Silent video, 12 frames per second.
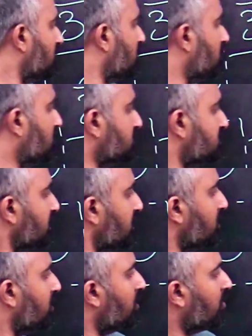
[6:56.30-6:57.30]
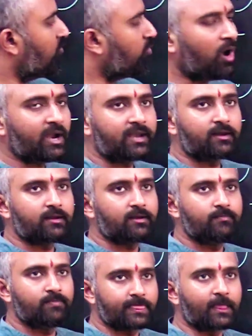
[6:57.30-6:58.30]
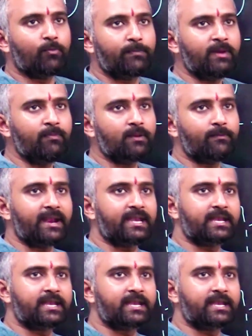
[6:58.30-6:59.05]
see what now people might